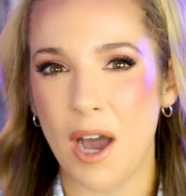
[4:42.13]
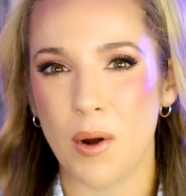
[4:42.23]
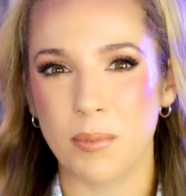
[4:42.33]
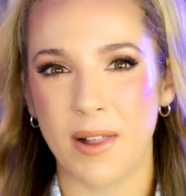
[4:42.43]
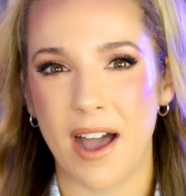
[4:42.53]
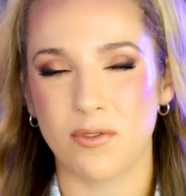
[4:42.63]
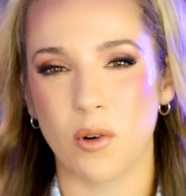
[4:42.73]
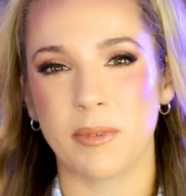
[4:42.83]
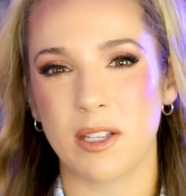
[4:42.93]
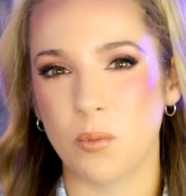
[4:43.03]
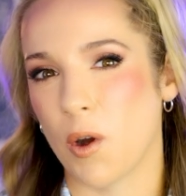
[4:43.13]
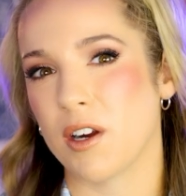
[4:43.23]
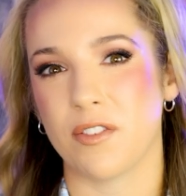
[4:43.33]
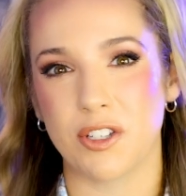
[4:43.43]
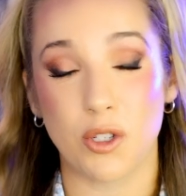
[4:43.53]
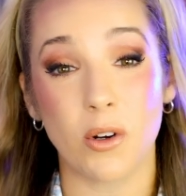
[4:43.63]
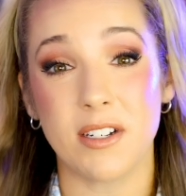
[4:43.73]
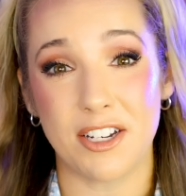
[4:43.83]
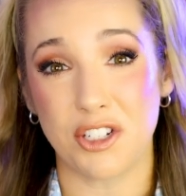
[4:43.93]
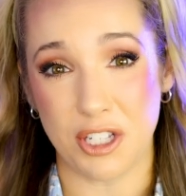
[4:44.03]
how our platform can work for your
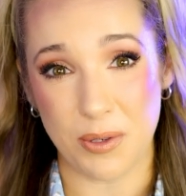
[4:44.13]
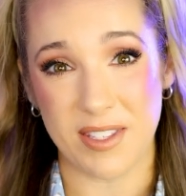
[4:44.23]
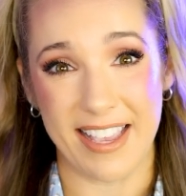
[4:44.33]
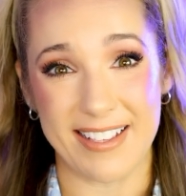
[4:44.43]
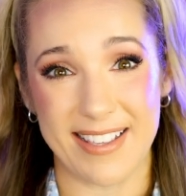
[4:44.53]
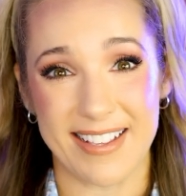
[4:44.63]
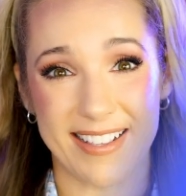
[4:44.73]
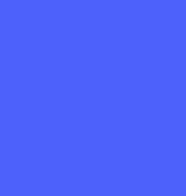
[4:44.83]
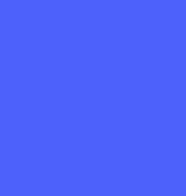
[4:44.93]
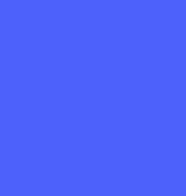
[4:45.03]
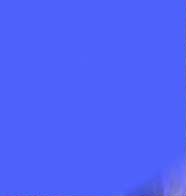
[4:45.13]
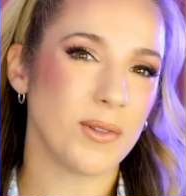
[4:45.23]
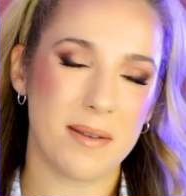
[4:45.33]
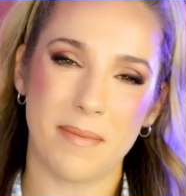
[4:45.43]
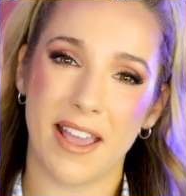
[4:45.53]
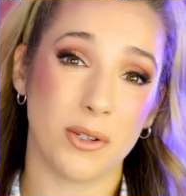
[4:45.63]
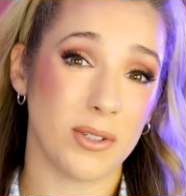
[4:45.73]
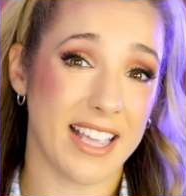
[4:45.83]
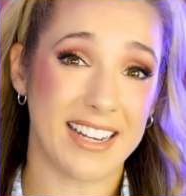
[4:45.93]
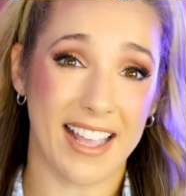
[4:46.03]
niche use cases. Don't let manual
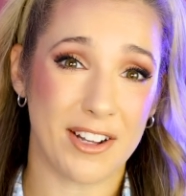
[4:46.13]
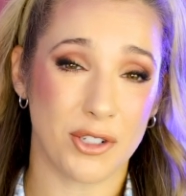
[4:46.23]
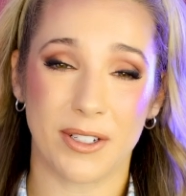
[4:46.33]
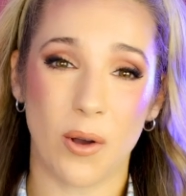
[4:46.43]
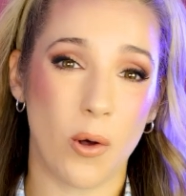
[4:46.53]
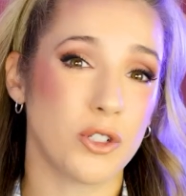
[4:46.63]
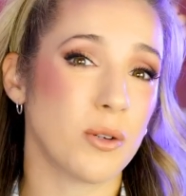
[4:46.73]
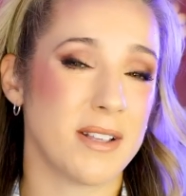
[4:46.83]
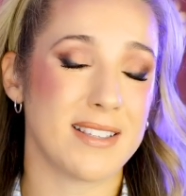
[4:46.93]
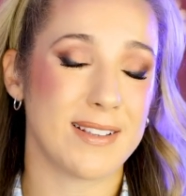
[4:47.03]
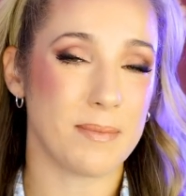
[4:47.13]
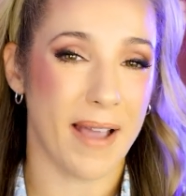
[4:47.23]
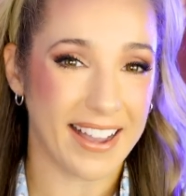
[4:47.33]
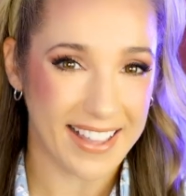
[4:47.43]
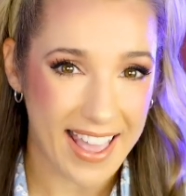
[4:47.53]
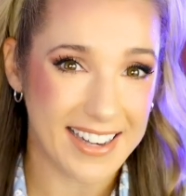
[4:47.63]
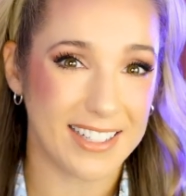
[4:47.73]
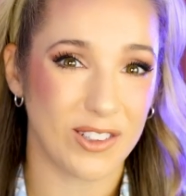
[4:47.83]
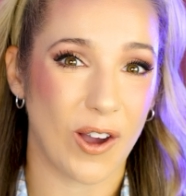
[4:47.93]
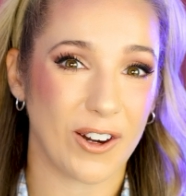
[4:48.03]
data entry hold your business back
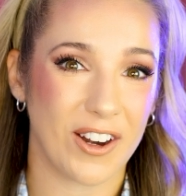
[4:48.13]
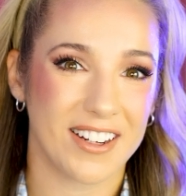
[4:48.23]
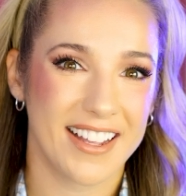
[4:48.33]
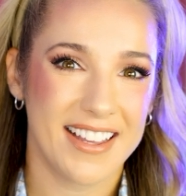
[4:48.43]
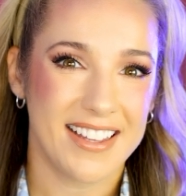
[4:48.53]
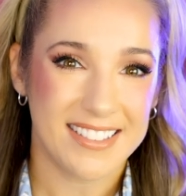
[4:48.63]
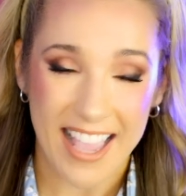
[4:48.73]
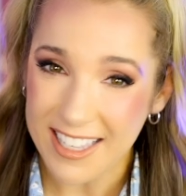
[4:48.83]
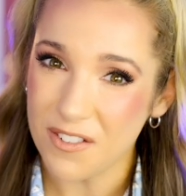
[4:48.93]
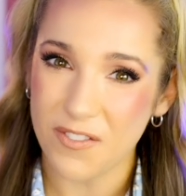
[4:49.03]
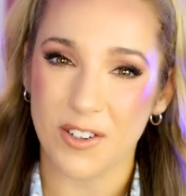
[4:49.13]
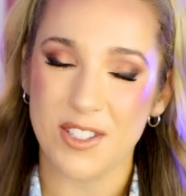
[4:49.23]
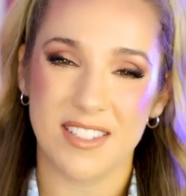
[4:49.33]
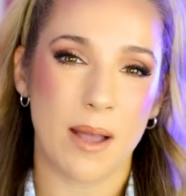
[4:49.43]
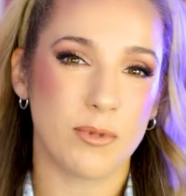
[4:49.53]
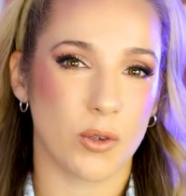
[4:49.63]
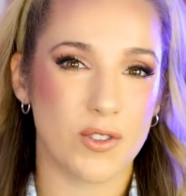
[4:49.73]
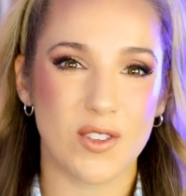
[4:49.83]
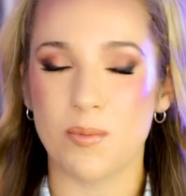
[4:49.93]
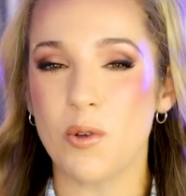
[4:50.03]
any longer. Take the first step
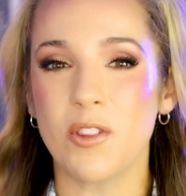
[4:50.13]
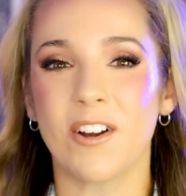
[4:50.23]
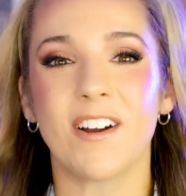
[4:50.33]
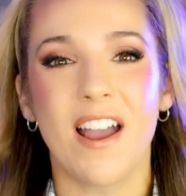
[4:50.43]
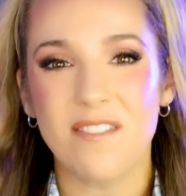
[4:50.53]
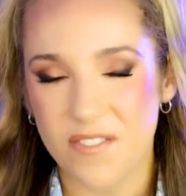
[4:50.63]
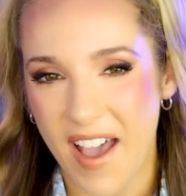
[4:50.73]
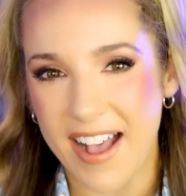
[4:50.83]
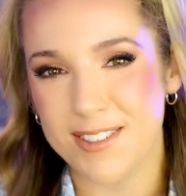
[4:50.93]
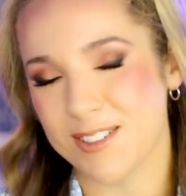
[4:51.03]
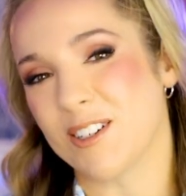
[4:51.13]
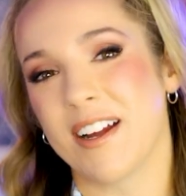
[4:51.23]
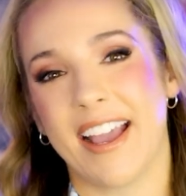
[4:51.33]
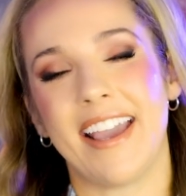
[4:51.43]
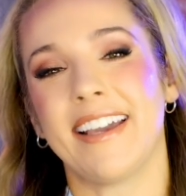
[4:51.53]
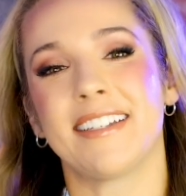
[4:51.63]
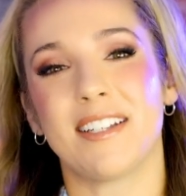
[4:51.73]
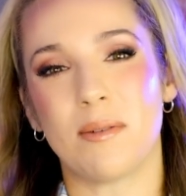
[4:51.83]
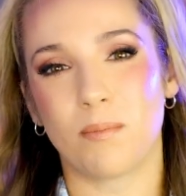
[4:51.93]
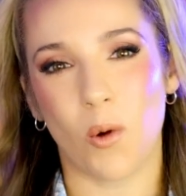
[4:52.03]
towards smoother, faster,
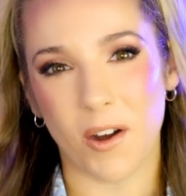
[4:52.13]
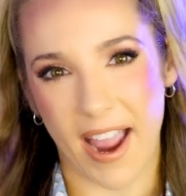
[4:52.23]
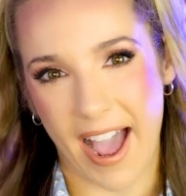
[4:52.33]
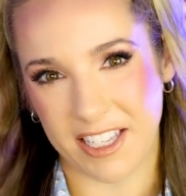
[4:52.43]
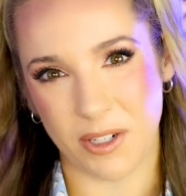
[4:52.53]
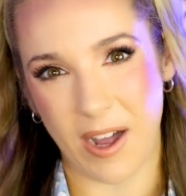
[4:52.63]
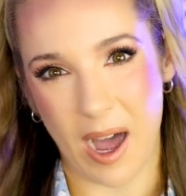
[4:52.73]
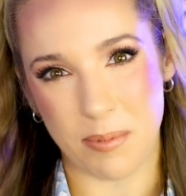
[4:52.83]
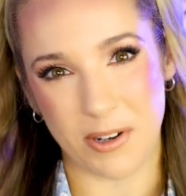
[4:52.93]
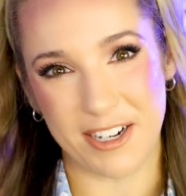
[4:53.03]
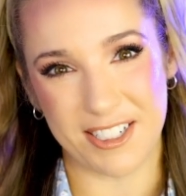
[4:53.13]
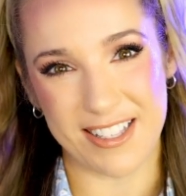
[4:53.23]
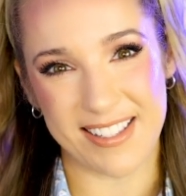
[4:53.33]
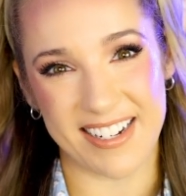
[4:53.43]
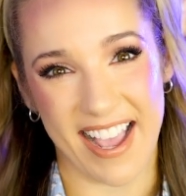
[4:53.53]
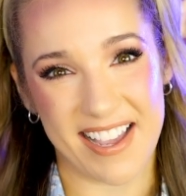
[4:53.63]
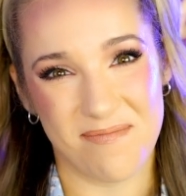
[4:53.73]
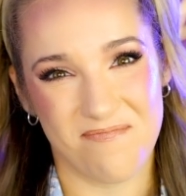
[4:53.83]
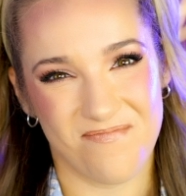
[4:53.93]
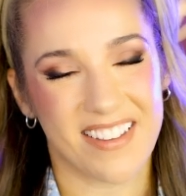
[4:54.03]
and more accurate operations today.
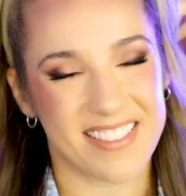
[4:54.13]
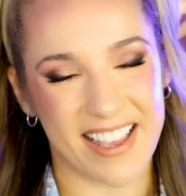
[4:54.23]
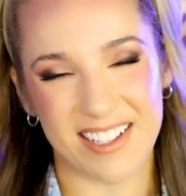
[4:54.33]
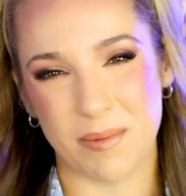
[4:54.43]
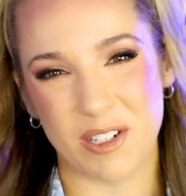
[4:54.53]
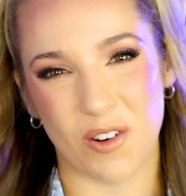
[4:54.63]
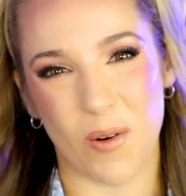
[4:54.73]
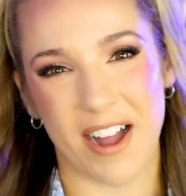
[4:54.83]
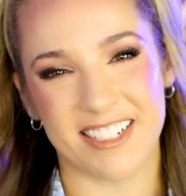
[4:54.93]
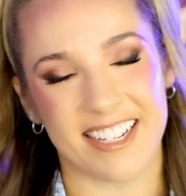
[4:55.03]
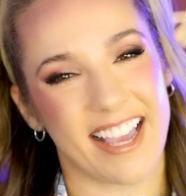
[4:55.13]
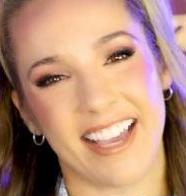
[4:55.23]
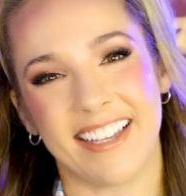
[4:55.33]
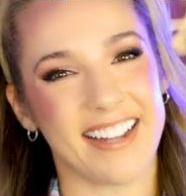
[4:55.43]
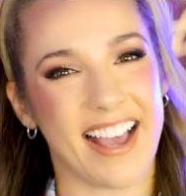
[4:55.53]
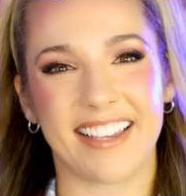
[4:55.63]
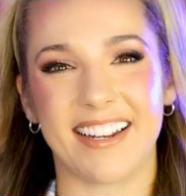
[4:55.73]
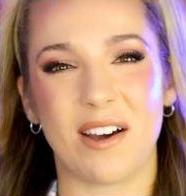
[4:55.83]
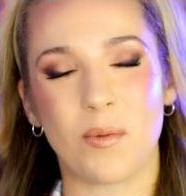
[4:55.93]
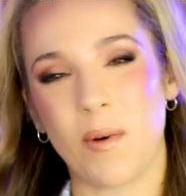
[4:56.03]
Thanks so much for watching, and I
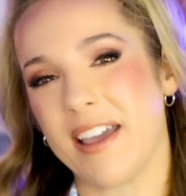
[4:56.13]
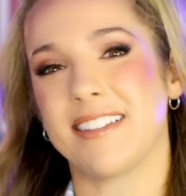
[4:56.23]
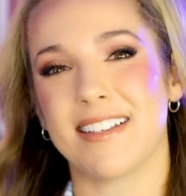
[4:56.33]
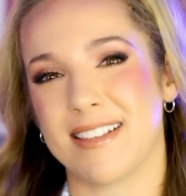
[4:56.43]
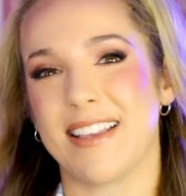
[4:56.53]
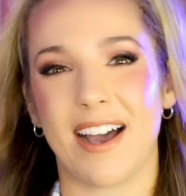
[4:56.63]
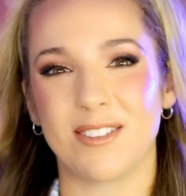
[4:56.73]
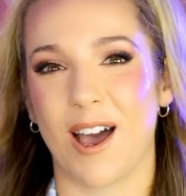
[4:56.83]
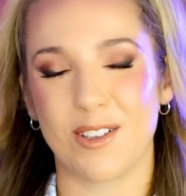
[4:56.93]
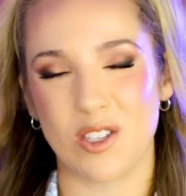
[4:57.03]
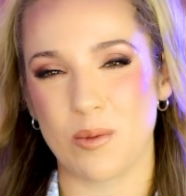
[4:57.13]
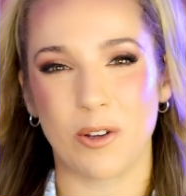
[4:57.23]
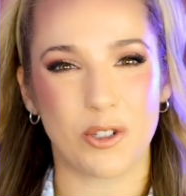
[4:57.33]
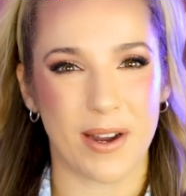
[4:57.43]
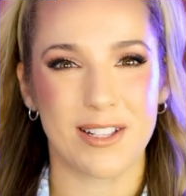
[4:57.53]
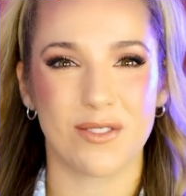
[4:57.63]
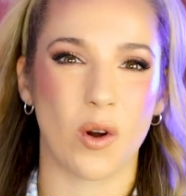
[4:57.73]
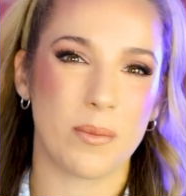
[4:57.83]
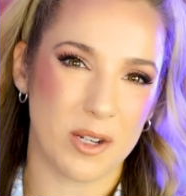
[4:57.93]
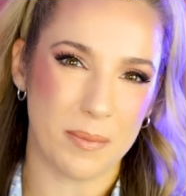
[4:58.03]
cannot wait to see how Docsumo
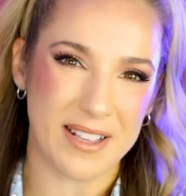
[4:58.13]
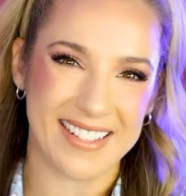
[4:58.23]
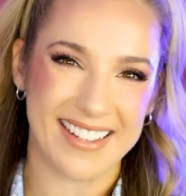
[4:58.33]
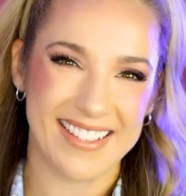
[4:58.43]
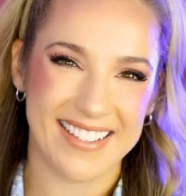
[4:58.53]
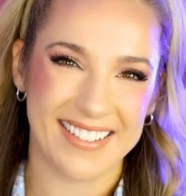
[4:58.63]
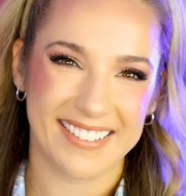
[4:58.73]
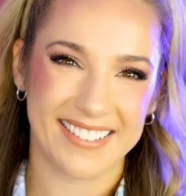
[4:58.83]
transforms your business.